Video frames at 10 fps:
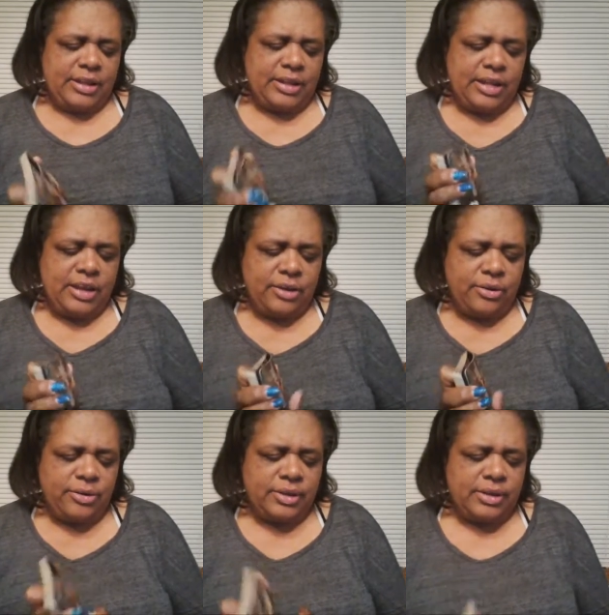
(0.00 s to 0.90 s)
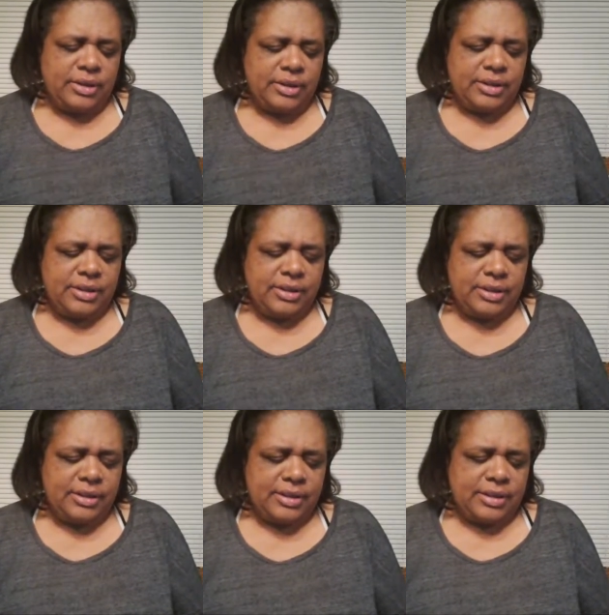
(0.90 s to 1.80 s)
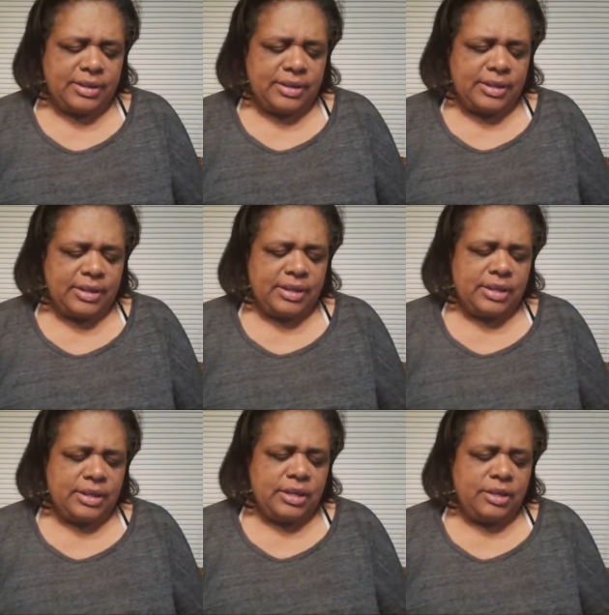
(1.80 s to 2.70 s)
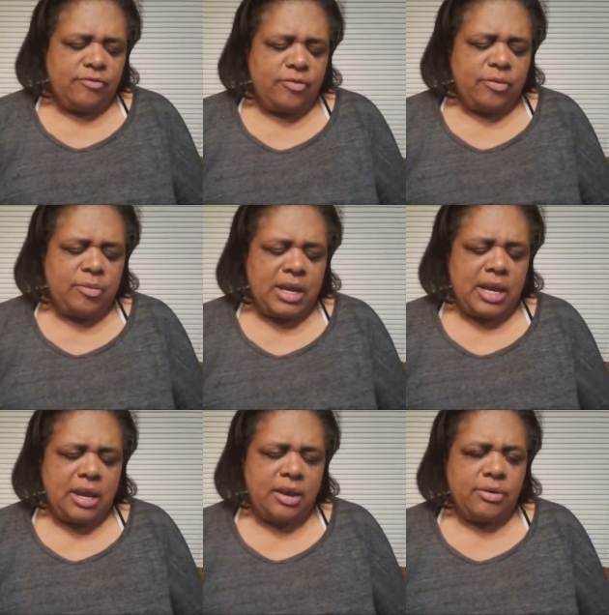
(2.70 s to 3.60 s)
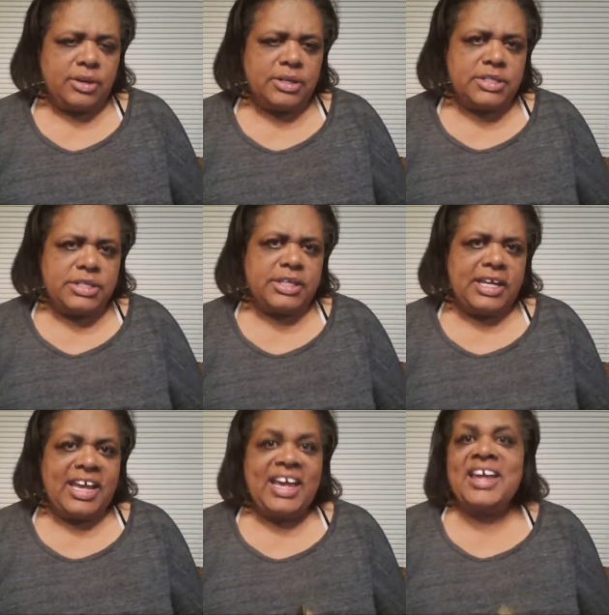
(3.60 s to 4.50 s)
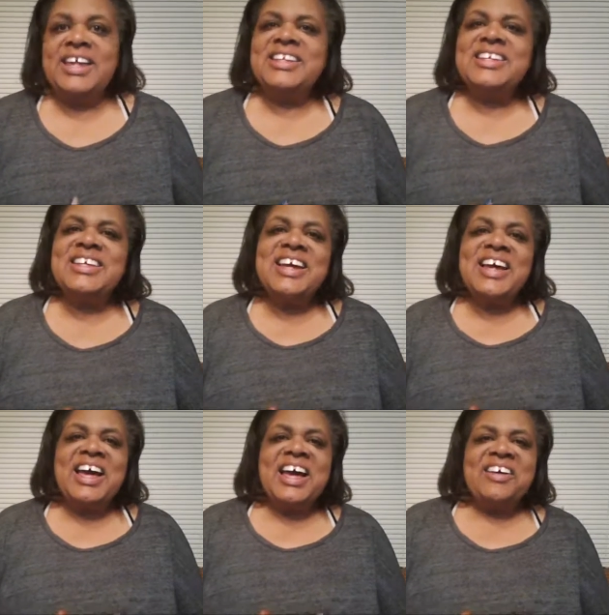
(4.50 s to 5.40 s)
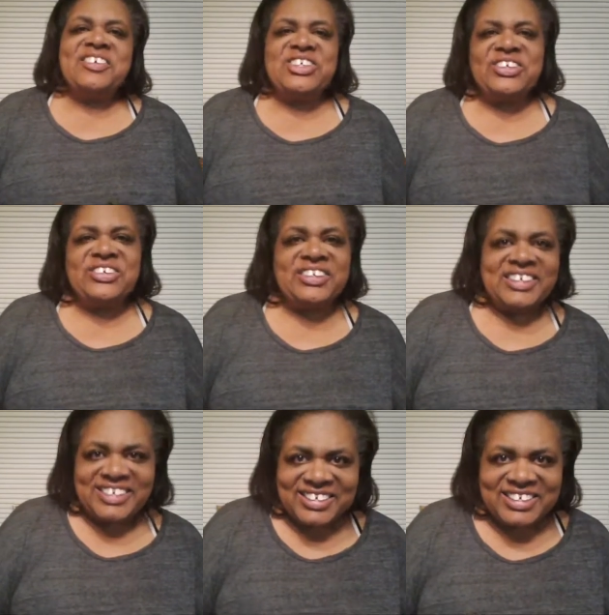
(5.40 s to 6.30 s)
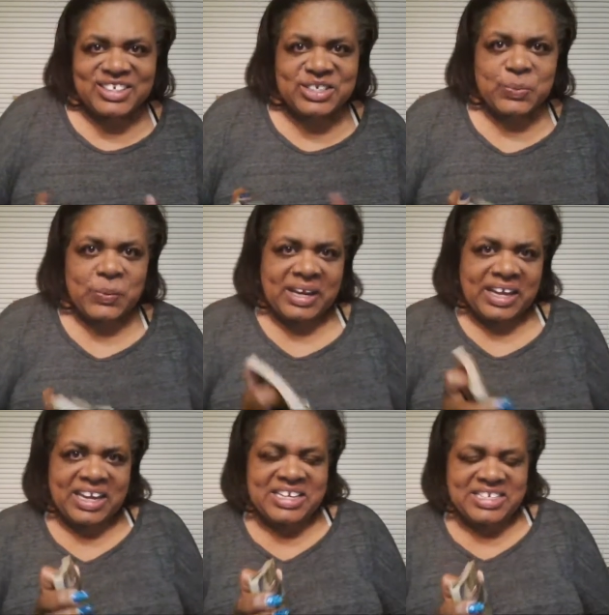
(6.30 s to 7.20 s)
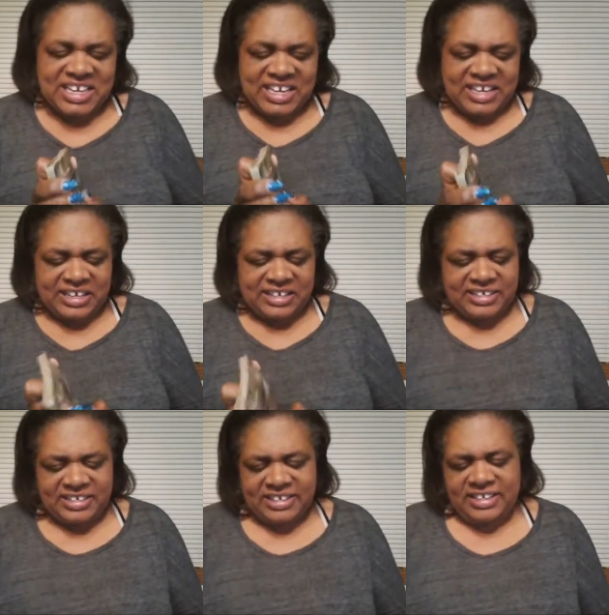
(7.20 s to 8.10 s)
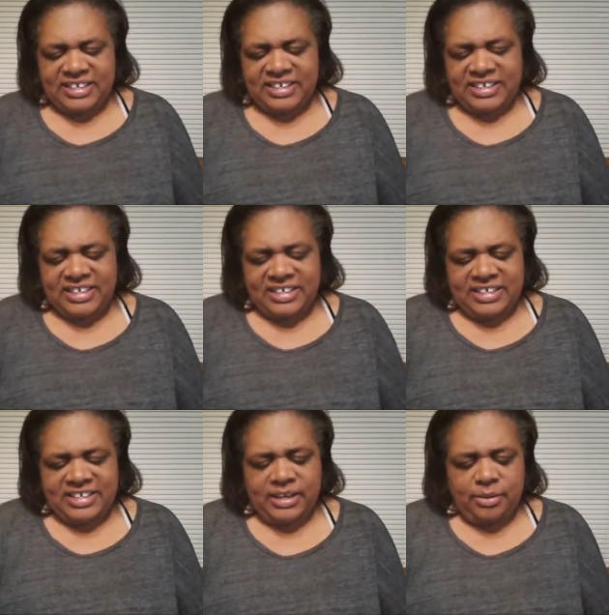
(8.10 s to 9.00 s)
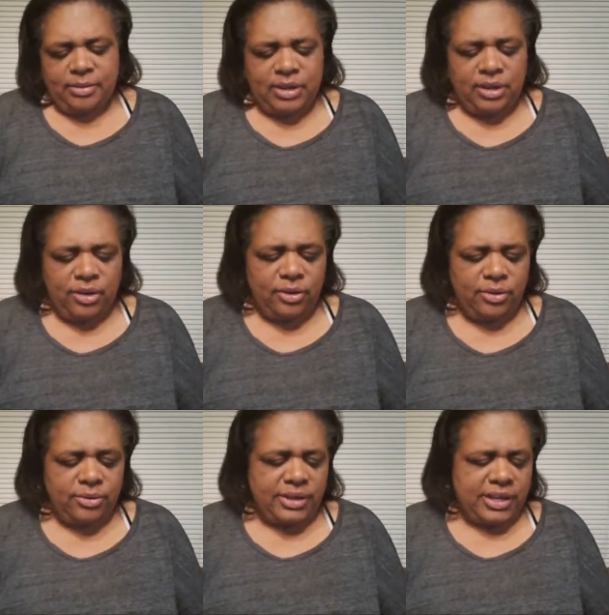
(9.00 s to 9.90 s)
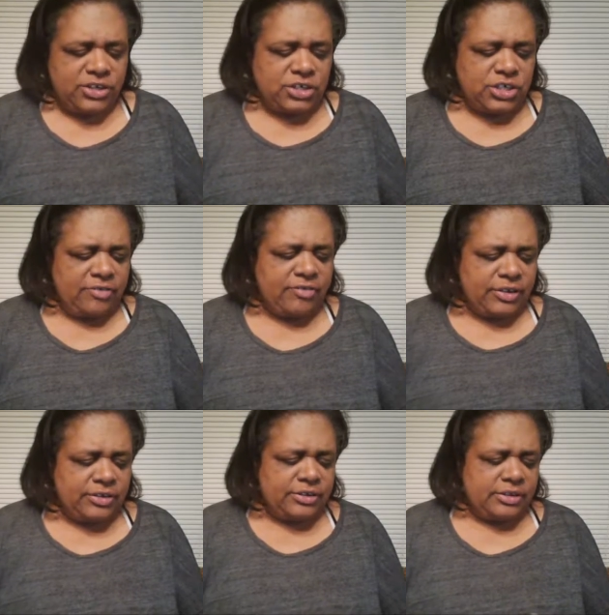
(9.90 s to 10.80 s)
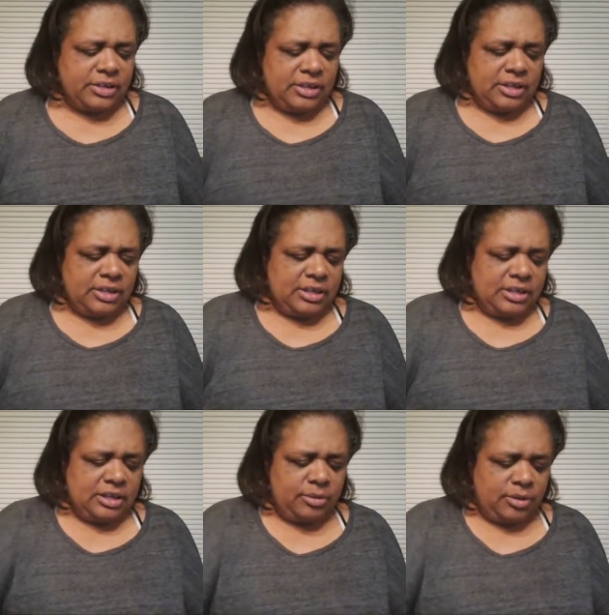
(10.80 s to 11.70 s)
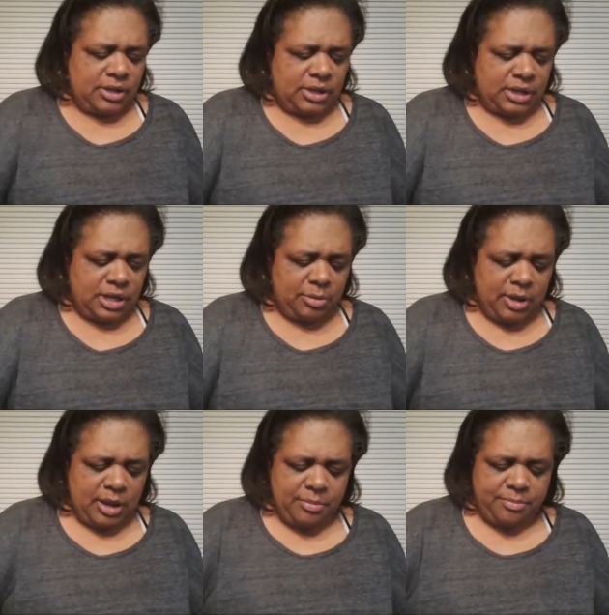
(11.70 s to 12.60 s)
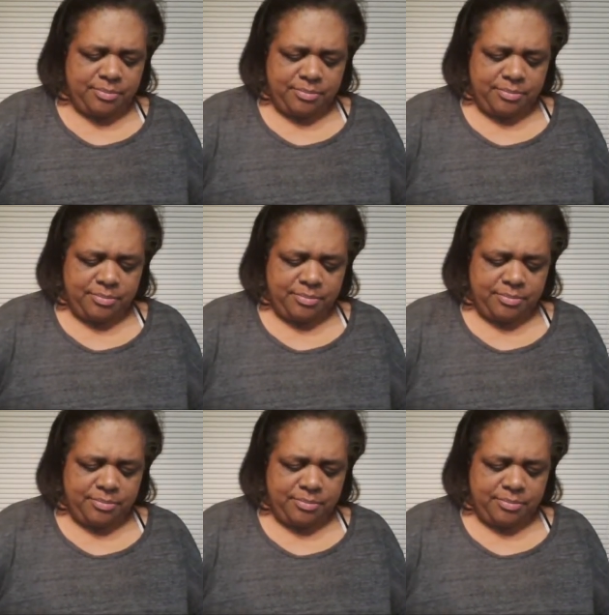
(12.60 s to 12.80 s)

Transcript: Leo, from now until the end of June 2018. There we go, last shuffle. Now we're going to them up.